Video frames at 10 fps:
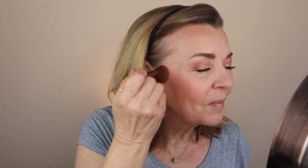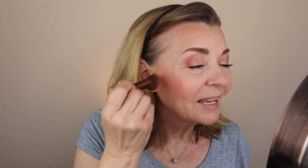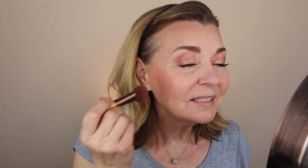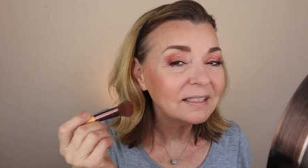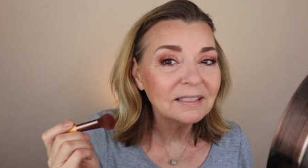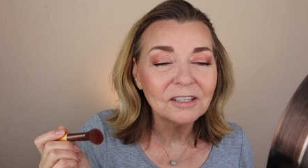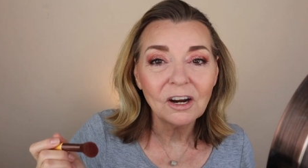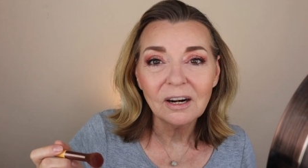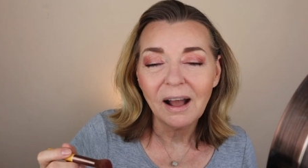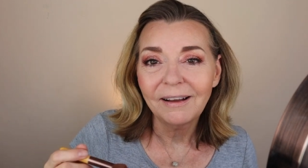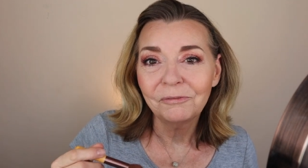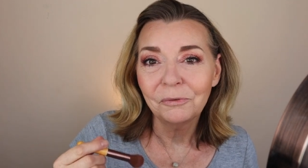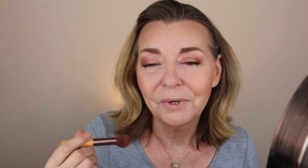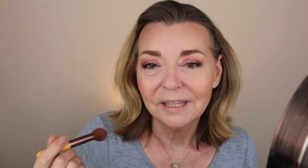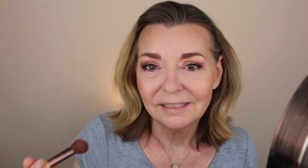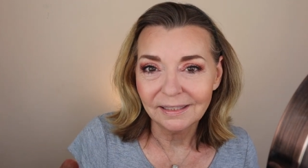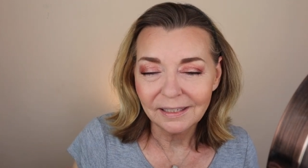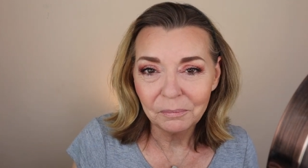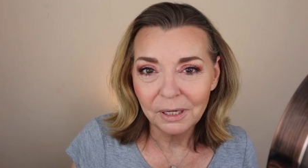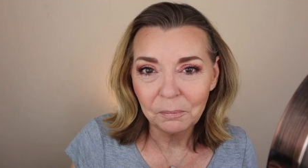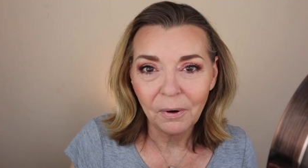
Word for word: Best to start off with a little bit